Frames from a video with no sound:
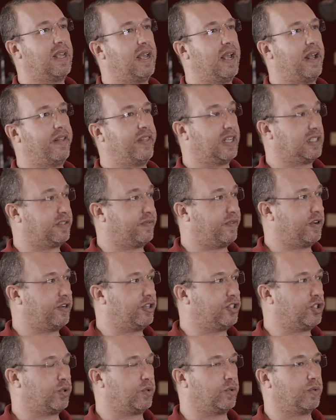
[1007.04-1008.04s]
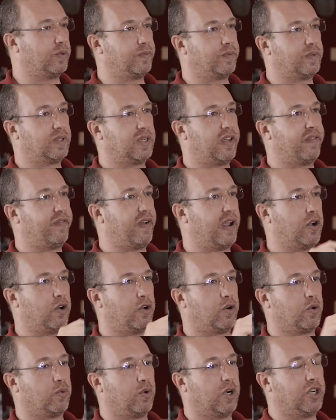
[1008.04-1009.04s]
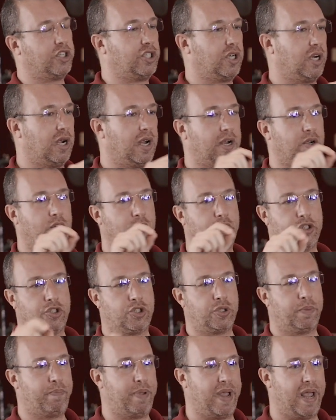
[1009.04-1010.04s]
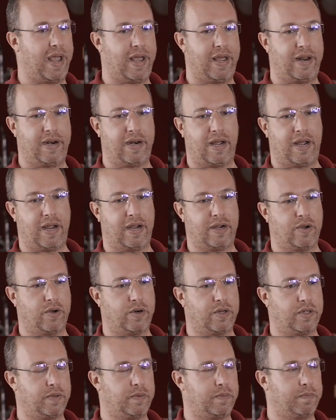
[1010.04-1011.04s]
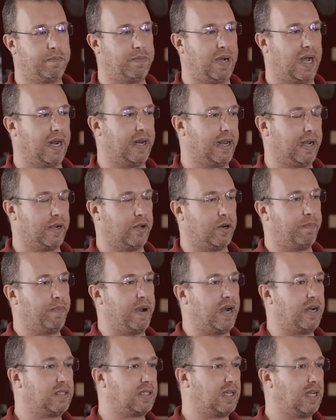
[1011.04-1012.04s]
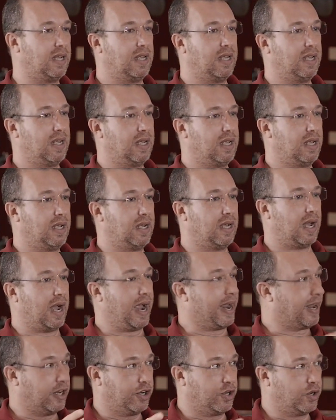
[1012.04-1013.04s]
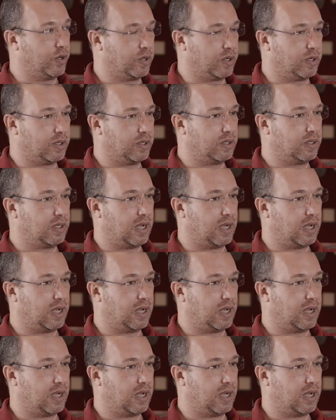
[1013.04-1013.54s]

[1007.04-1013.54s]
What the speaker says: And that's very true. If I go to Russia, I go to Japan, I go to Bali, I go to Paris, I can cook.